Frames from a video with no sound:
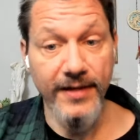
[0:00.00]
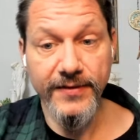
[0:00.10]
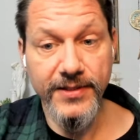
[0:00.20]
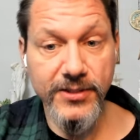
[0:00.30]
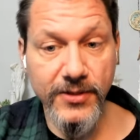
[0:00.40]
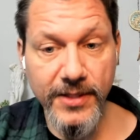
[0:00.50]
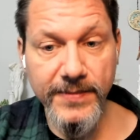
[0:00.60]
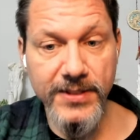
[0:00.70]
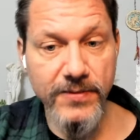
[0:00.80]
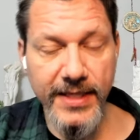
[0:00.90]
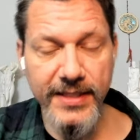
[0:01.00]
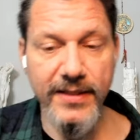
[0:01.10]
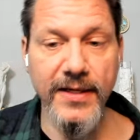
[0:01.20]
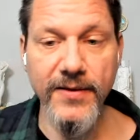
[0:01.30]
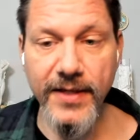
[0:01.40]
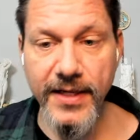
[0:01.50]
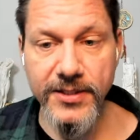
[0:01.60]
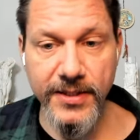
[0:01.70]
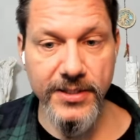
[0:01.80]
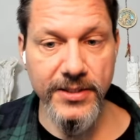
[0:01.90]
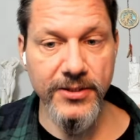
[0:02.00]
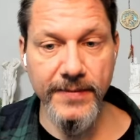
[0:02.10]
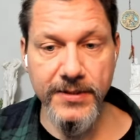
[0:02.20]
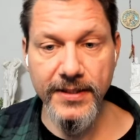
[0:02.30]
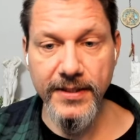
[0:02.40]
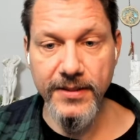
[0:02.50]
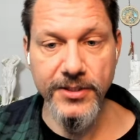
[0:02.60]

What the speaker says: The script is right there. The conjuration script is right there. Just